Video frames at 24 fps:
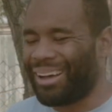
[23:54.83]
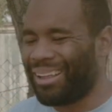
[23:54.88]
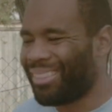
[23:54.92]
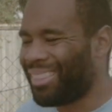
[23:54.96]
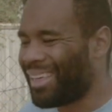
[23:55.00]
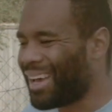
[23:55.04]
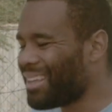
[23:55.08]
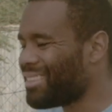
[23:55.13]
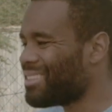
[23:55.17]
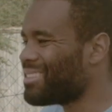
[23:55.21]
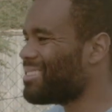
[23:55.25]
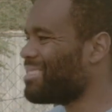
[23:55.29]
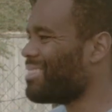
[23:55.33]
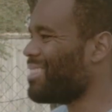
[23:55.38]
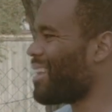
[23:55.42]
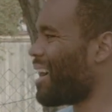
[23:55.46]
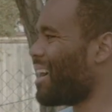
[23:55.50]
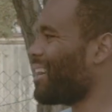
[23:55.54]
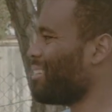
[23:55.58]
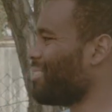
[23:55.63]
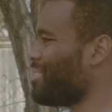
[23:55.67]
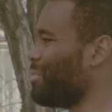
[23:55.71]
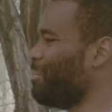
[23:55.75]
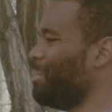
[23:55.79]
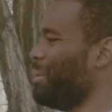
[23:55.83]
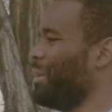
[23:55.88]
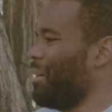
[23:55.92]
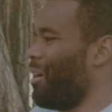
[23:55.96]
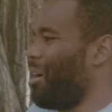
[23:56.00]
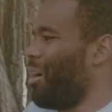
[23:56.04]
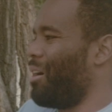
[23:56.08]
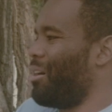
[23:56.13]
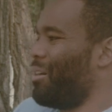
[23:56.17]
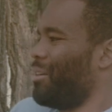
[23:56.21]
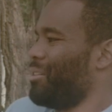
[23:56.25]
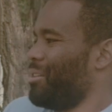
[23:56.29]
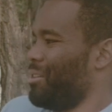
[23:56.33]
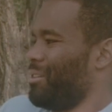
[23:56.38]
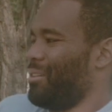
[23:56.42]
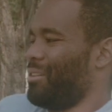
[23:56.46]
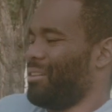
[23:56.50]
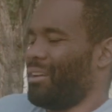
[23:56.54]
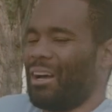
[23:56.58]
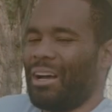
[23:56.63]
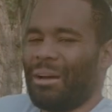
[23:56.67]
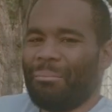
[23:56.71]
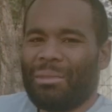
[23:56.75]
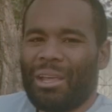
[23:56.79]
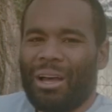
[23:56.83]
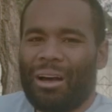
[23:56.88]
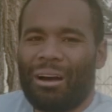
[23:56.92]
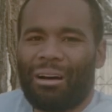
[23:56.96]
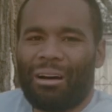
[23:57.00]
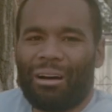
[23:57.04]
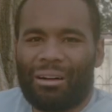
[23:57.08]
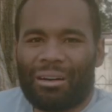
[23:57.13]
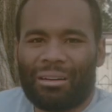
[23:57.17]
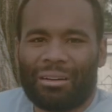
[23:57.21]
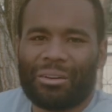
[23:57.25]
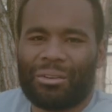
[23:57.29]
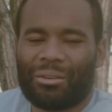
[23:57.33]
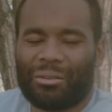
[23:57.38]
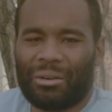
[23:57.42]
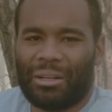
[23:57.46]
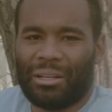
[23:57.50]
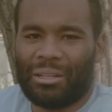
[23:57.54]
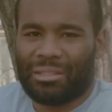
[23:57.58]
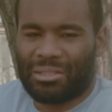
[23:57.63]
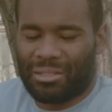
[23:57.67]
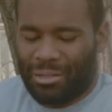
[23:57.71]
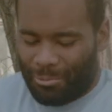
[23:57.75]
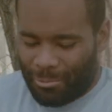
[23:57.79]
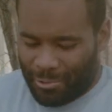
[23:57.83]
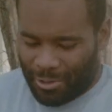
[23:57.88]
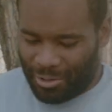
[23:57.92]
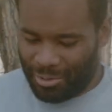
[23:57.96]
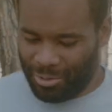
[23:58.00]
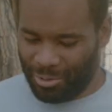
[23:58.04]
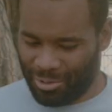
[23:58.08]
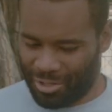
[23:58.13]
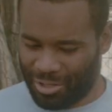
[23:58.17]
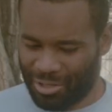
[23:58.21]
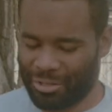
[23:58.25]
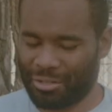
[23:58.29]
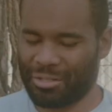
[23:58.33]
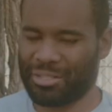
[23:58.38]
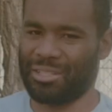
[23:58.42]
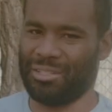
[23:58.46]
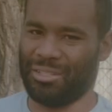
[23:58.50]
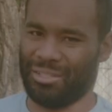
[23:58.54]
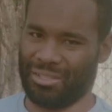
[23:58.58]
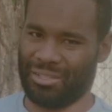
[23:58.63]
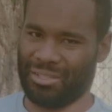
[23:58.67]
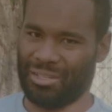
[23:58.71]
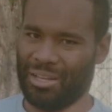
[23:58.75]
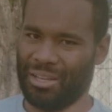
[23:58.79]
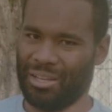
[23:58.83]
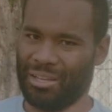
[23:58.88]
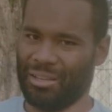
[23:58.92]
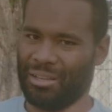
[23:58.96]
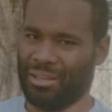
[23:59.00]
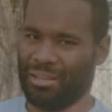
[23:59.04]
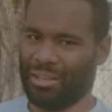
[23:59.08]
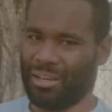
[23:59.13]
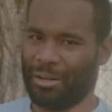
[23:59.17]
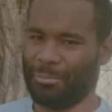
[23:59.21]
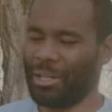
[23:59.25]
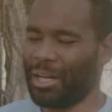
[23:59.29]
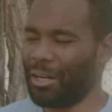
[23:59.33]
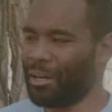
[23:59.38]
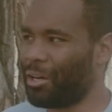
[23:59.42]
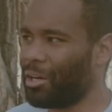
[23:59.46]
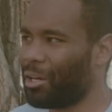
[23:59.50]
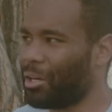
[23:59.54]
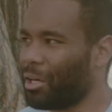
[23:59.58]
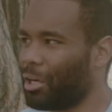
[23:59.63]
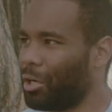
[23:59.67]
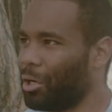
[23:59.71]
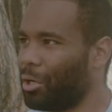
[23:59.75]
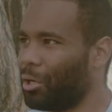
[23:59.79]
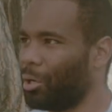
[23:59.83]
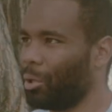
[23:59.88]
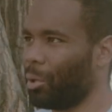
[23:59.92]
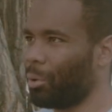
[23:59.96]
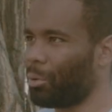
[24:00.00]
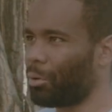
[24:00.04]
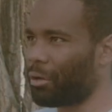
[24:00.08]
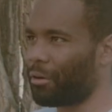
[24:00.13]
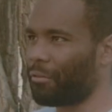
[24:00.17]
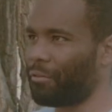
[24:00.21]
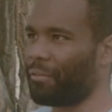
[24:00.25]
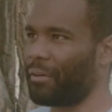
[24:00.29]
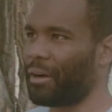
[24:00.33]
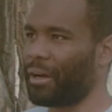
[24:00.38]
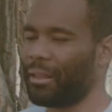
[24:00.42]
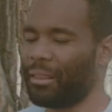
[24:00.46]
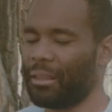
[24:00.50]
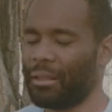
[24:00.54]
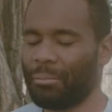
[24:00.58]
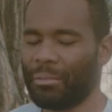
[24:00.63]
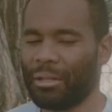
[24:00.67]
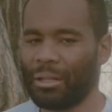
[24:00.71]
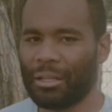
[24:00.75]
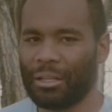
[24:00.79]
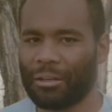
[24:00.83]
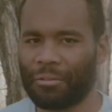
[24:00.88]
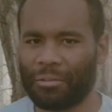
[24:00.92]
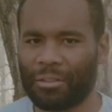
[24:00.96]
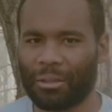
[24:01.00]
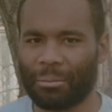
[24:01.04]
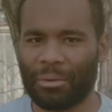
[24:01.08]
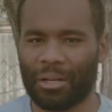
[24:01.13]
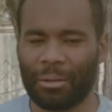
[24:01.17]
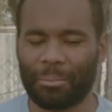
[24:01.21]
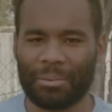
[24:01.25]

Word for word: that's not to be honored. I'm not honoring someone who curses. I'm not going to glorify them and lift them